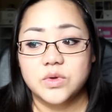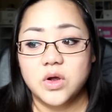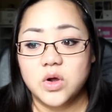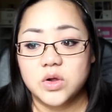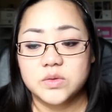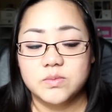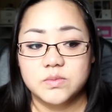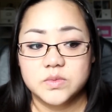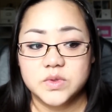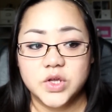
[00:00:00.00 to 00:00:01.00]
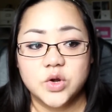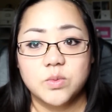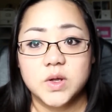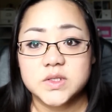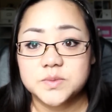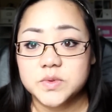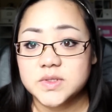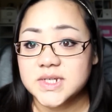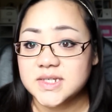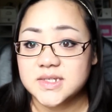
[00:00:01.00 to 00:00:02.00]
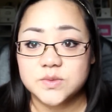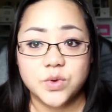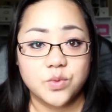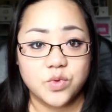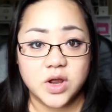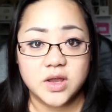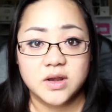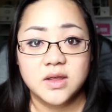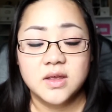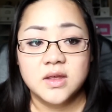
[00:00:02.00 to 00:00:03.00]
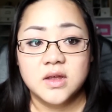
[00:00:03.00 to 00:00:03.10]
Multiple tests were run